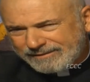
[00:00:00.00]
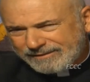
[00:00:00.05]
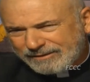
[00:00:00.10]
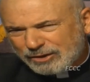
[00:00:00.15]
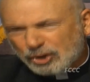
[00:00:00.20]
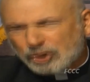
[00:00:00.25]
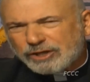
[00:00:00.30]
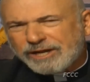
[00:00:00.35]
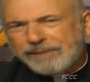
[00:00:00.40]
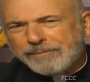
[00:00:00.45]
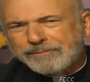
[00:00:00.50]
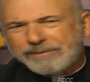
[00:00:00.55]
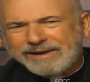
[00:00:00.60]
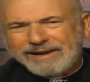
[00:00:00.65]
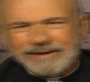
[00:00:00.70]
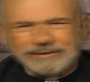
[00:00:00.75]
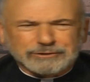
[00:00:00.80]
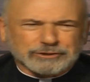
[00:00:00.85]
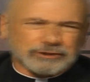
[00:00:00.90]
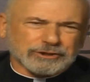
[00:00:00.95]
They're
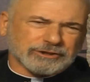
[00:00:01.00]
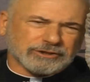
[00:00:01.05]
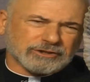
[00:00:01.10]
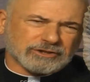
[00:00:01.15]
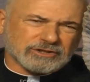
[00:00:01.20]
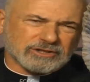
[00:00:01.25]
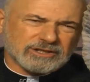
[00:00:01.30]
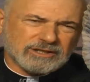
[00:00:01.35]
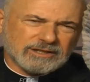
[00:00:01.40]
temptations,